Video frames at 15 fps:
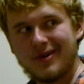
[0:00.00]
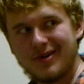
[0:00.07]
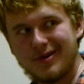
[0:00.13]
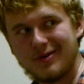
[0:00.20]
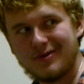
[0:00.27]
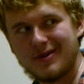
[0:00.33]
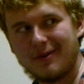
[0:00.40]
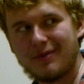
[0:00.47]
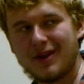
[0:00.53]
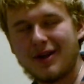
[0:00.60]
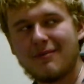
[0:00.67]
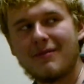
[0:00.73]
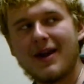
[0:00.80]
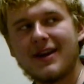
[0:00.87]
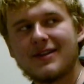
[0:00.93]
to do something
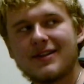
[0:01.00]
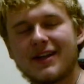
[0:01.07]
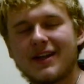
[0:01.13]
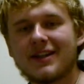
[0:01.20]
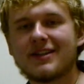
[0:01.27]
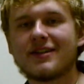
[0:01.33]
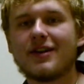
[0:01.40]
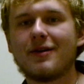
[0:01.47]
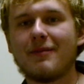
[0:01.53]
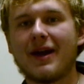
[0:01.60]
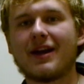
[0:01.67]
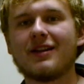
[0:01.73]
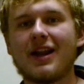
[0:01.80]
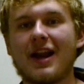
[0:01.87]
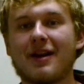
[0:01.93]
amazing and it's going to make a
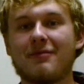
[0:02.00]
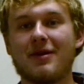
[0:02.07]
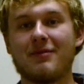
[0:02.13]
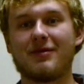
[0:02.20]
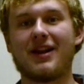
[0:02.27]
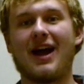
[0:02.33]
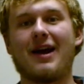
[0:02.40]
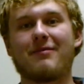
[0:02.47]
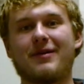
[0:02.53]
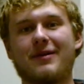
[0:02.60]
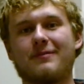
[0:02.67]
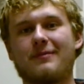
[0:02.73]
lot of people happy.